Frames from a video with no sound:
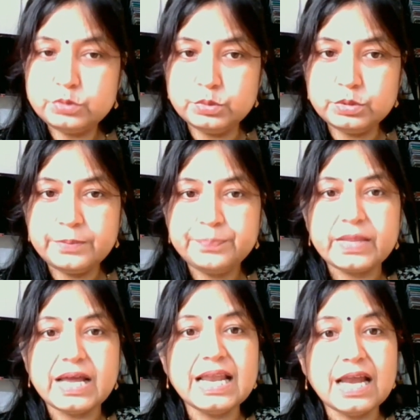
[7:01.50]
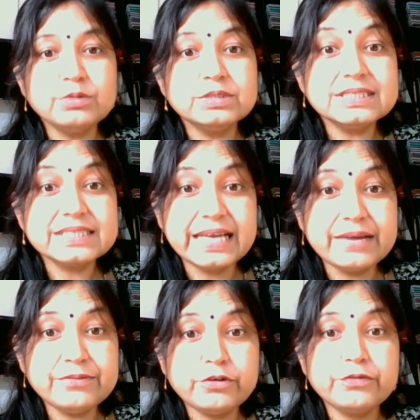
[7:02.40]
suit, allowed this
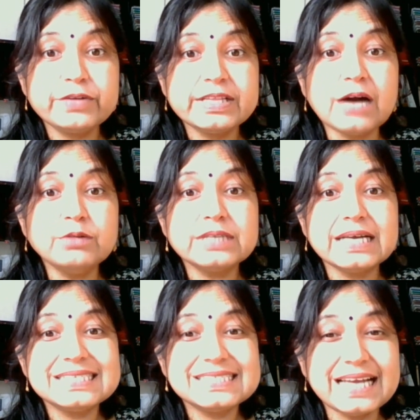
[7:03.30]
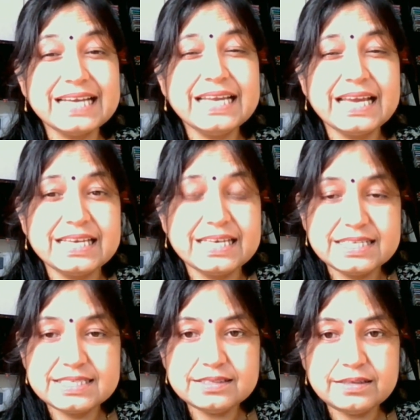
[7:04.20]
claim for without assigning any
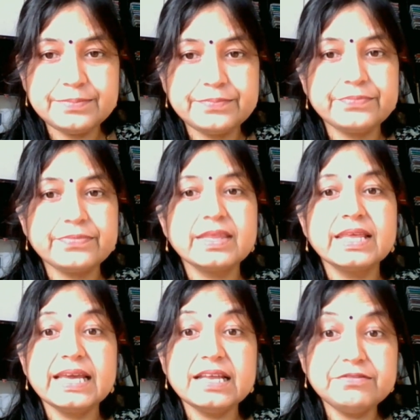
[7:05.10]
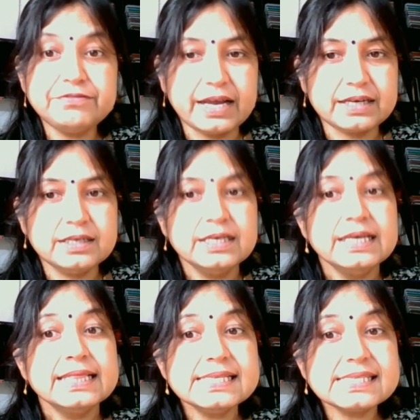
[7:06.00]
reason. In fact,
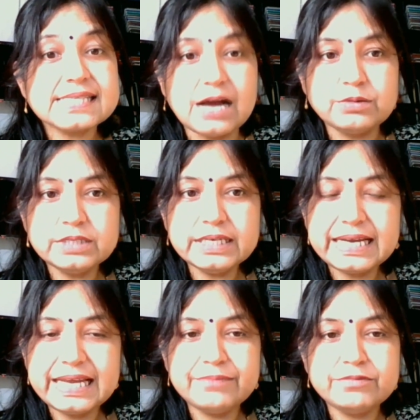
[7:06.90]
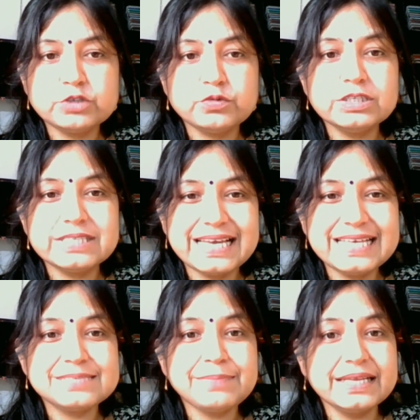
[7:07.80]
this counter claim which was
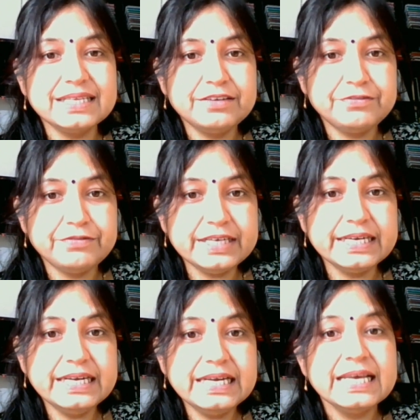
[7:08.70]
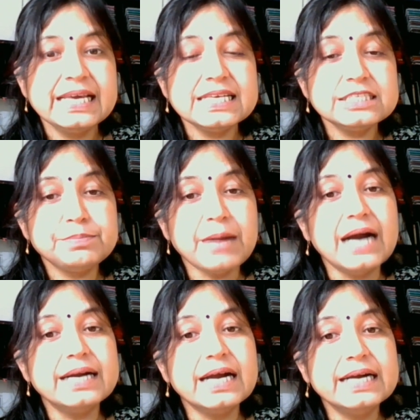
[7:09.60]
raised by the defendant is
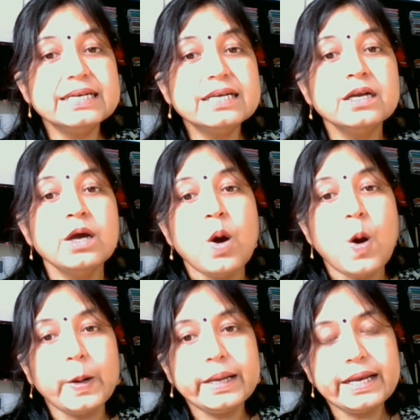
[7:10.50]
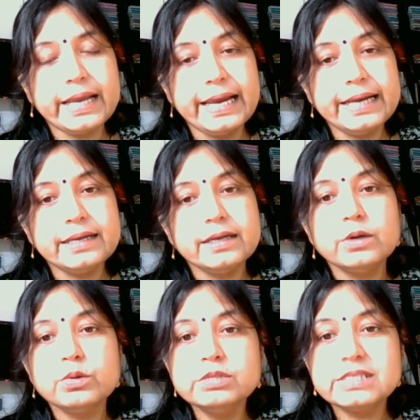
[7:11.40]
barred under Order
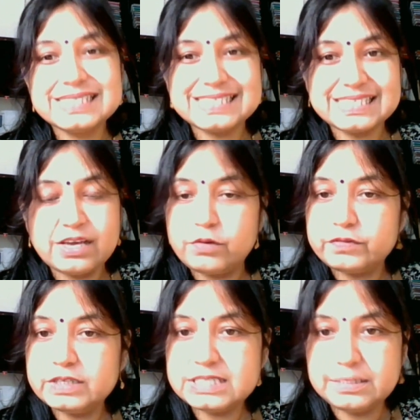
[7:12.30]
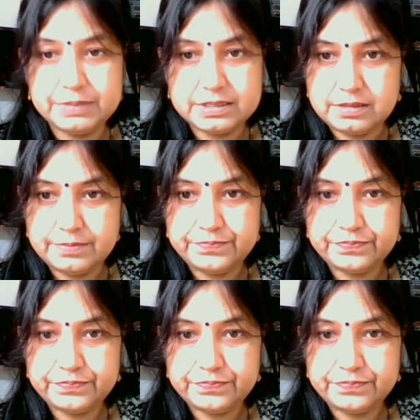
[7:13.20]
8 Rule 6A of the CPC.